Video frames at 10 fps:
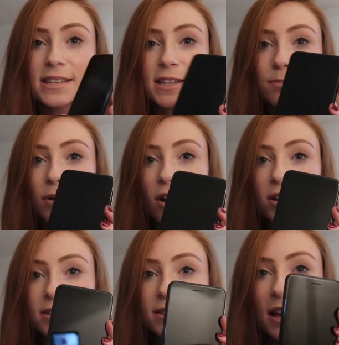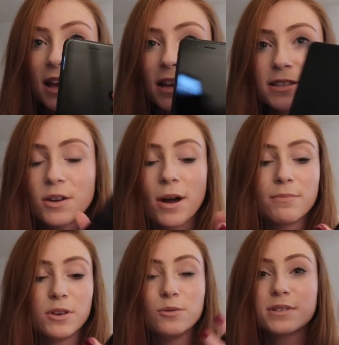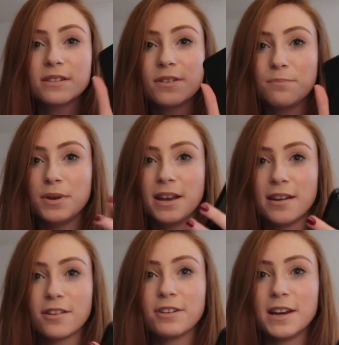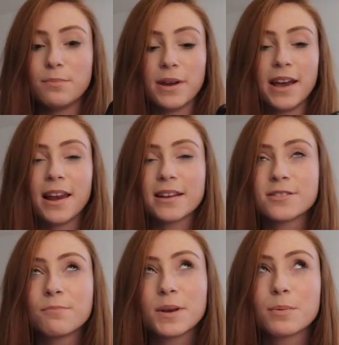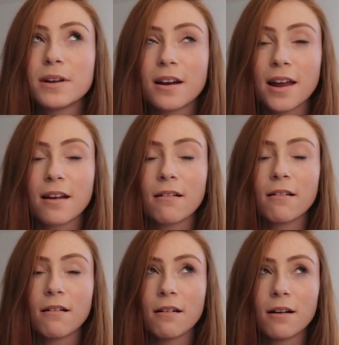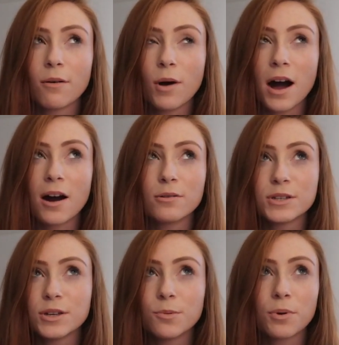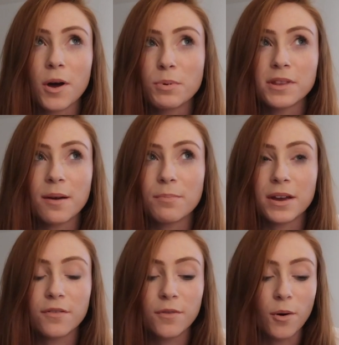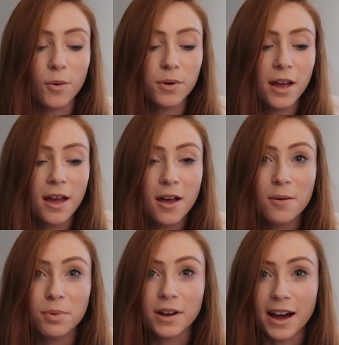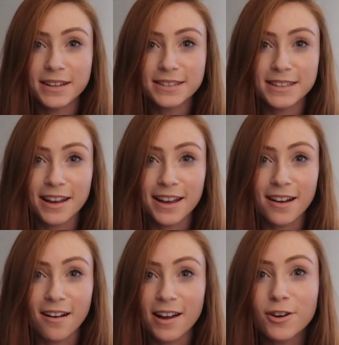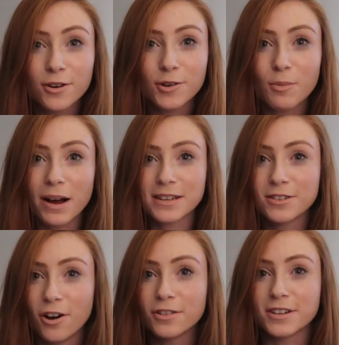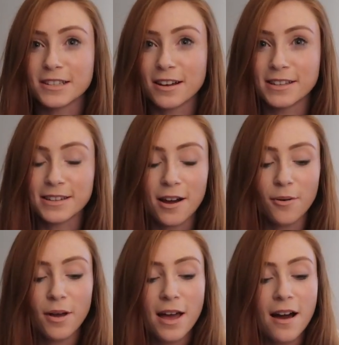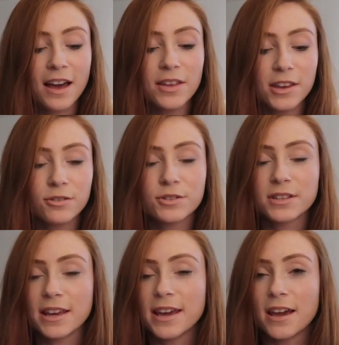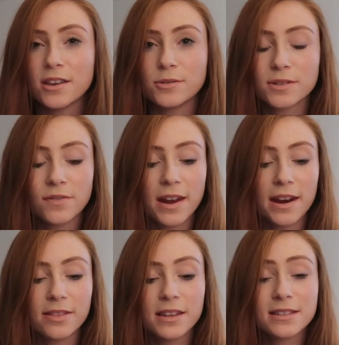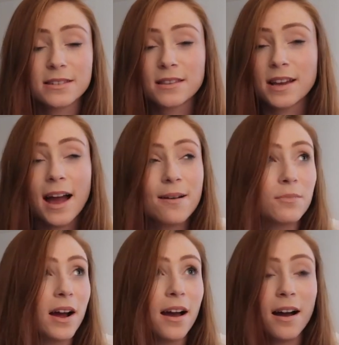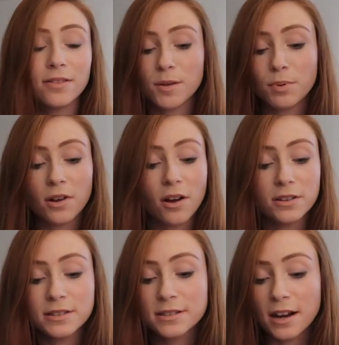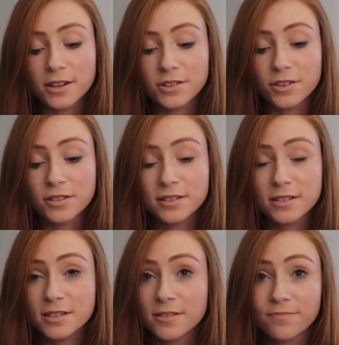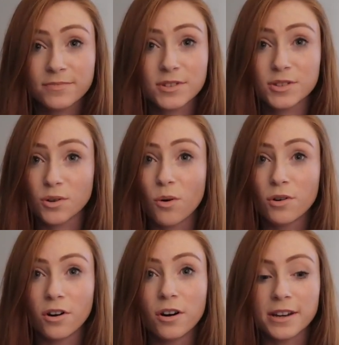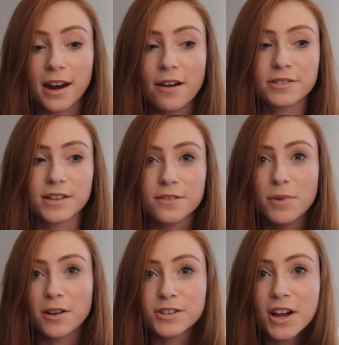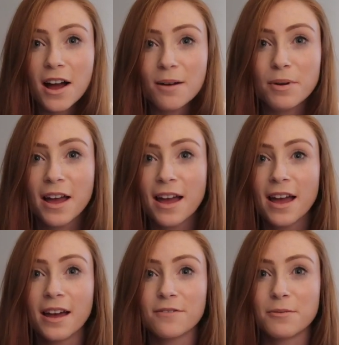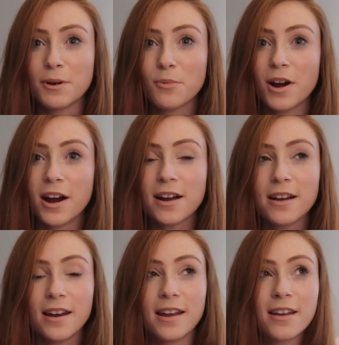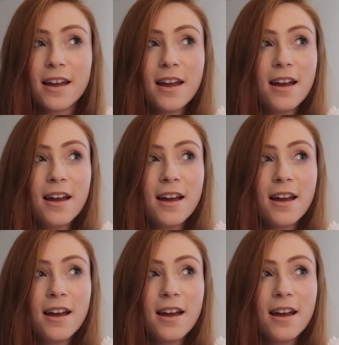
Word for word: 6 Plus, so I'm used to it being like really big. Like some people are like, oh, how do you put up with that big phone? But honestly, like I couldn't go back to the other size now. I think you just like get used to it, and the camera on the Plus are just so good, and obviously for my job and for my work, and like,